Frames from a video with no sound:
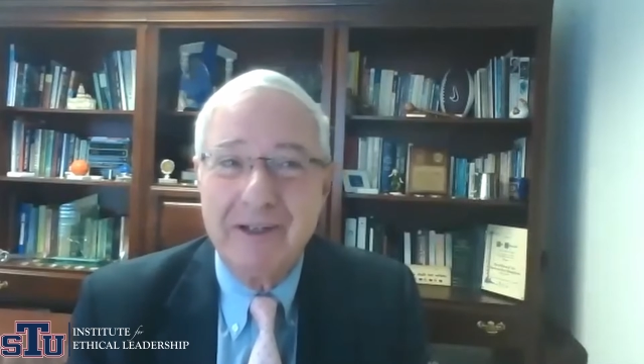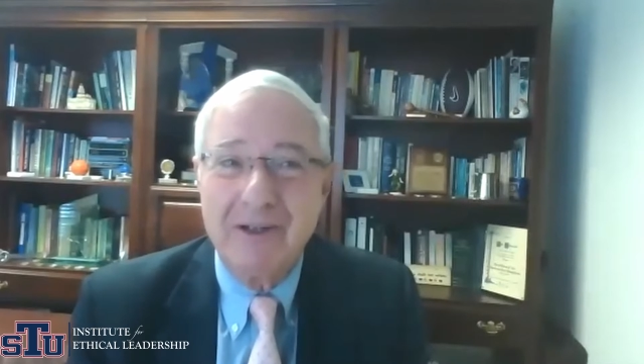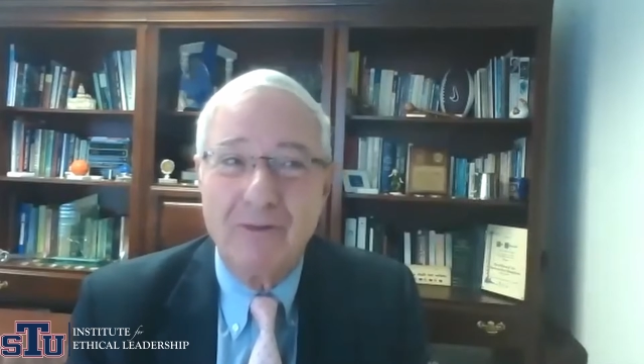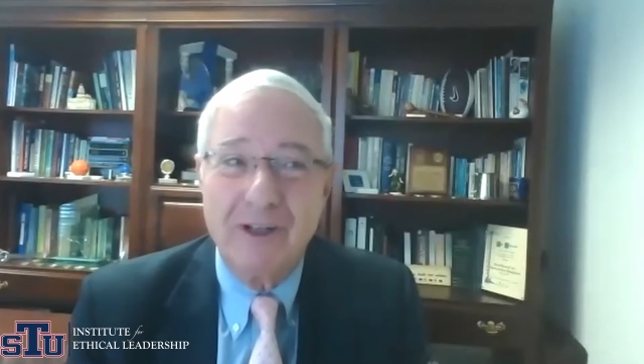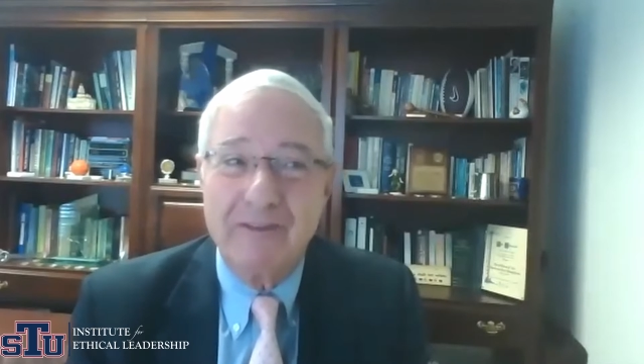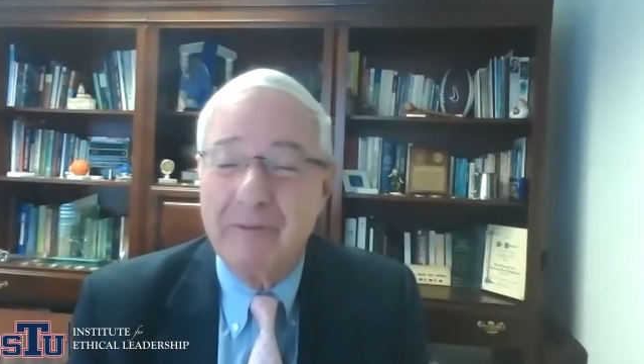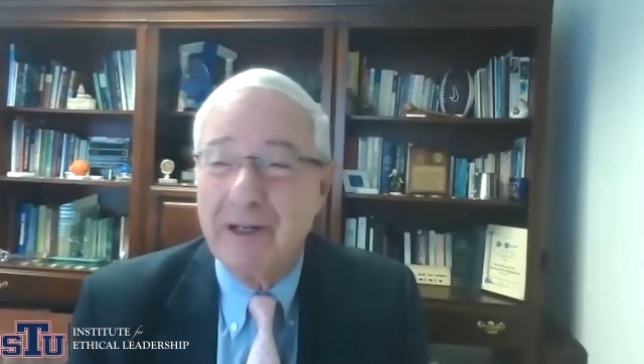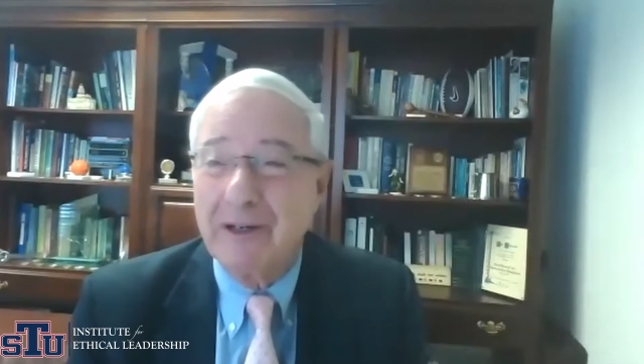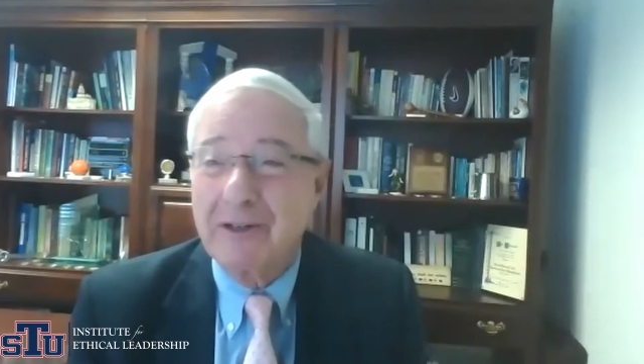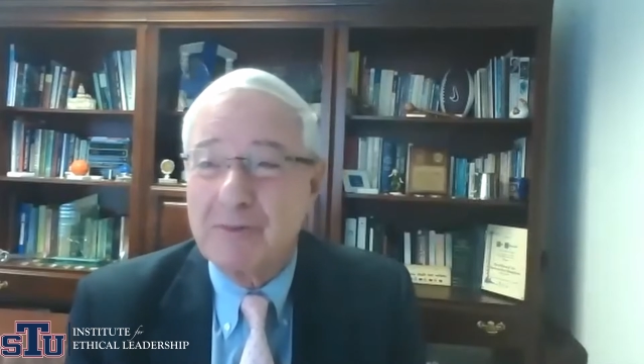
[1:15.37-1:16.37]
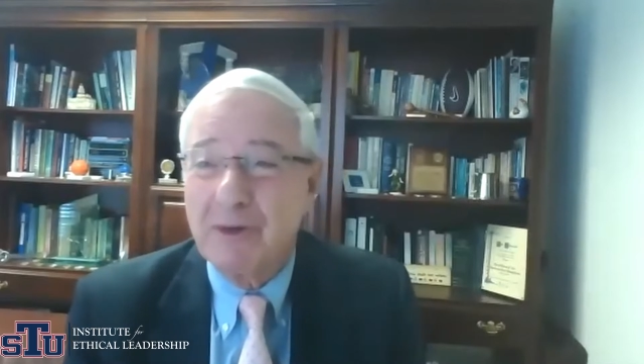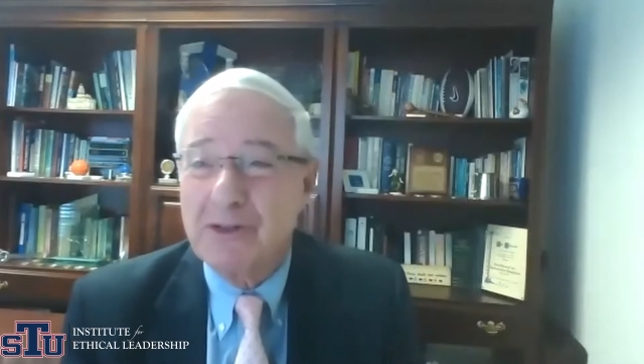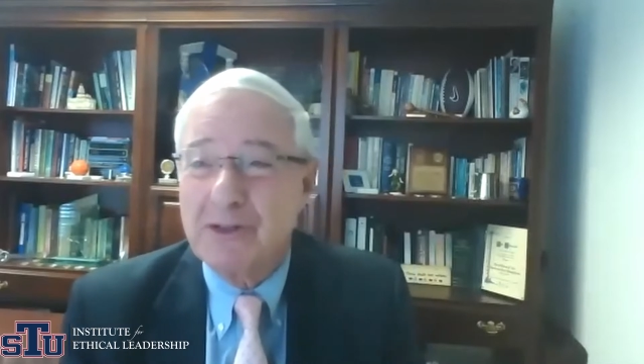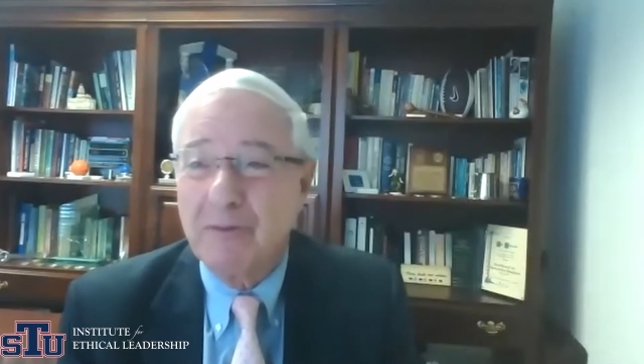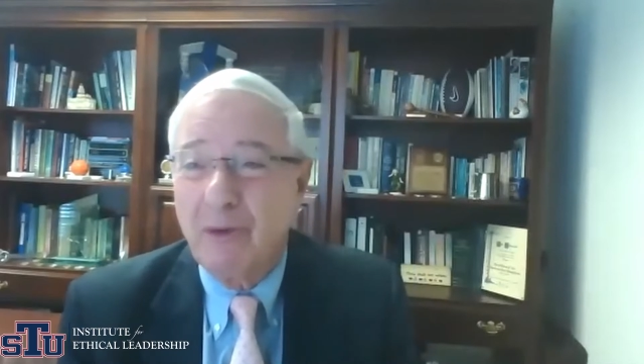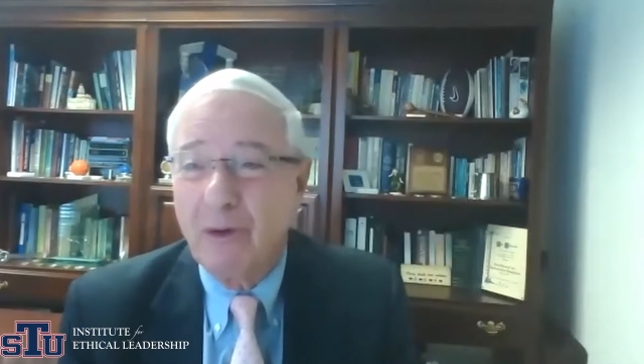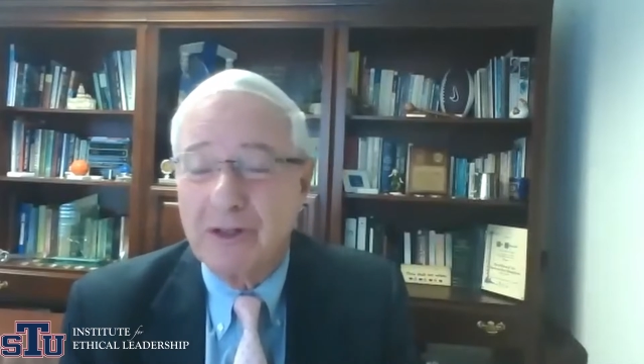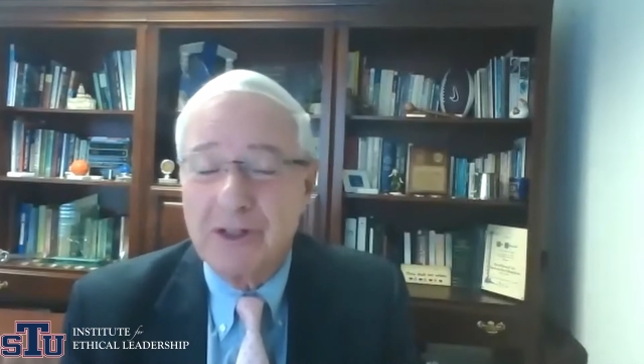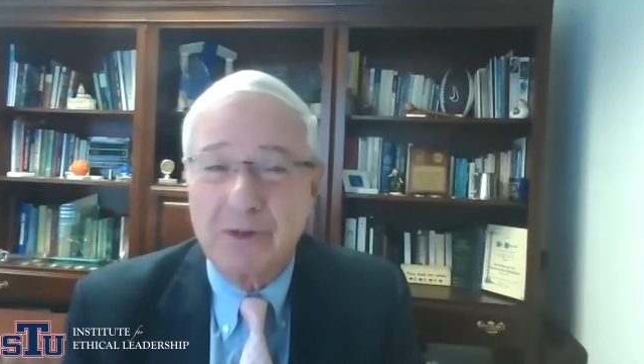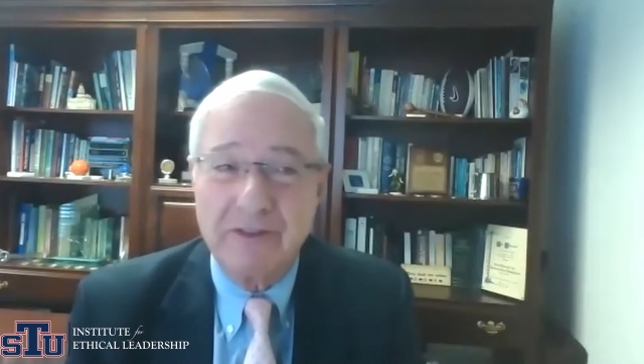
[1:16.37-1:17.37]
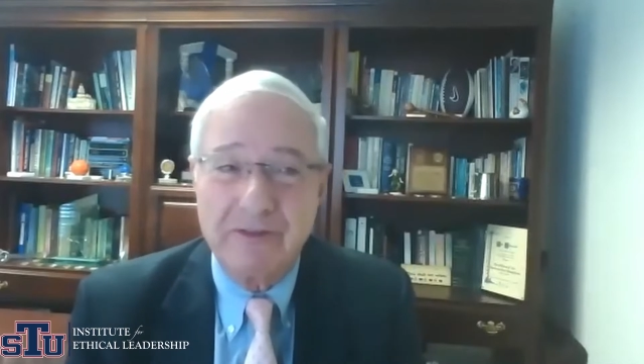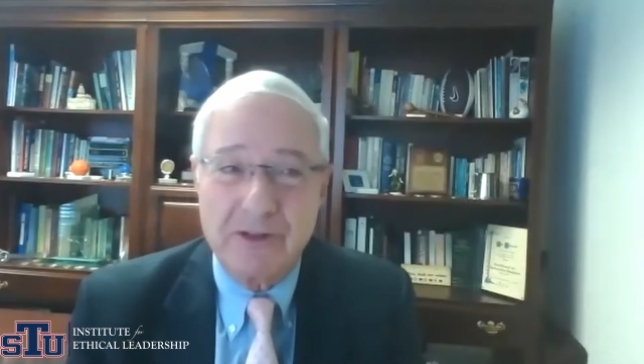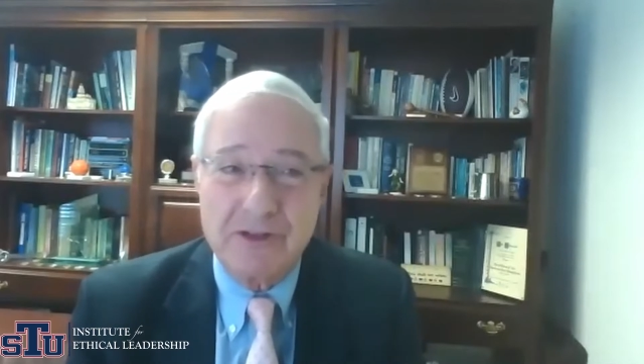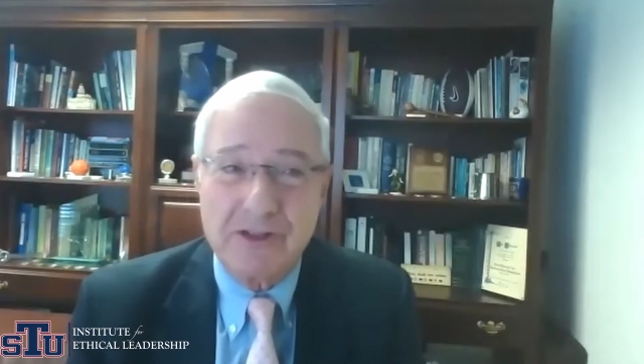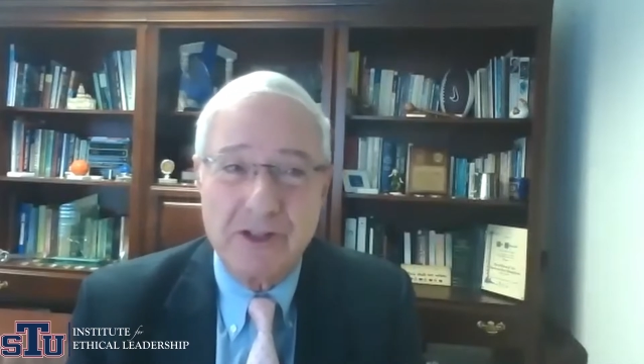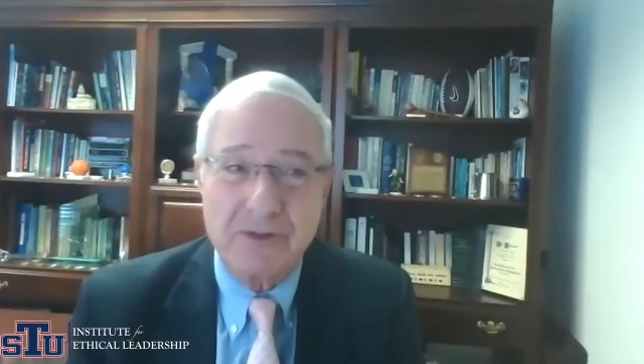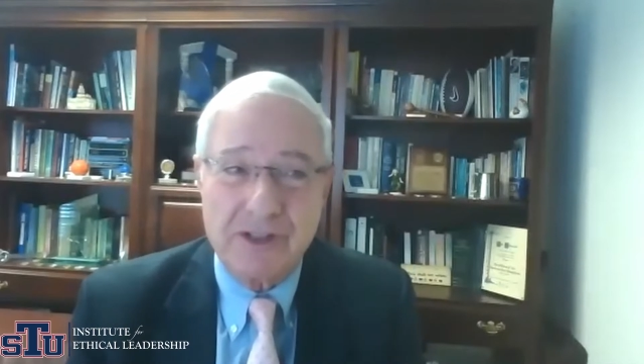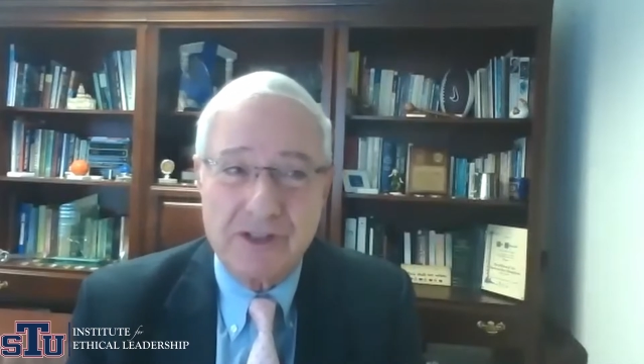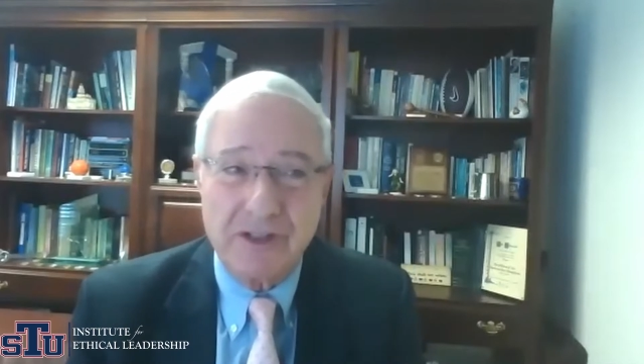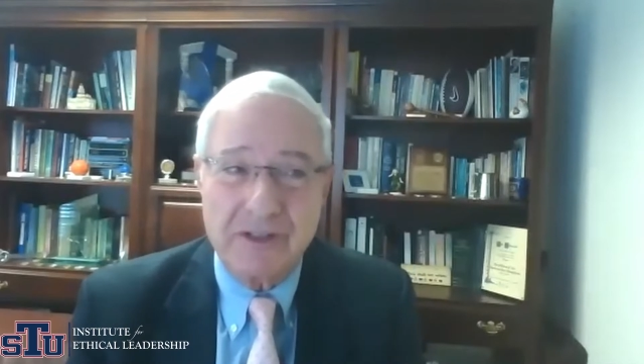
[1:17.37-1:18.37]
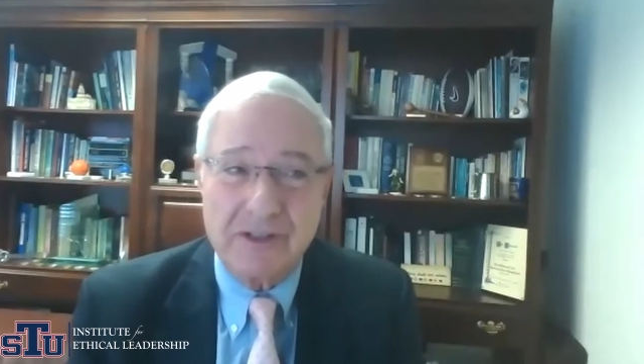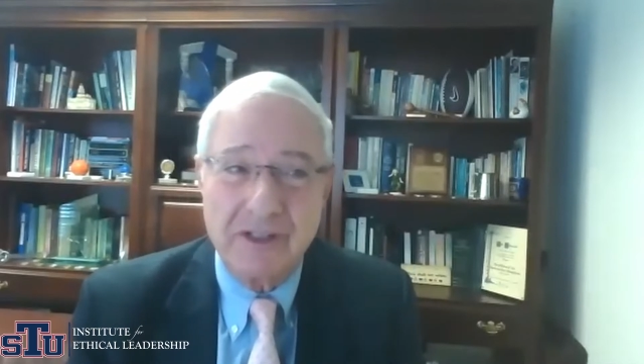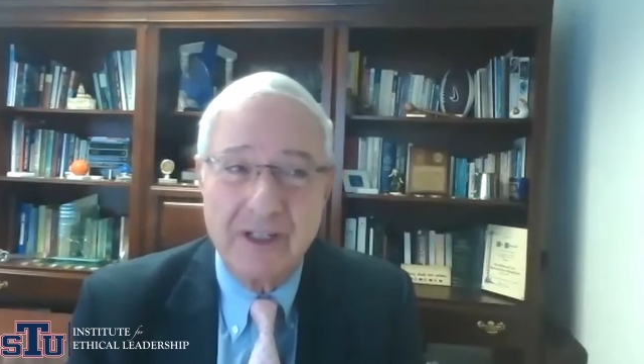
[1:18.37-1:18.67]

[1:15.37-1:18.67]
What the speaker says: one of America's most important 21st century cities.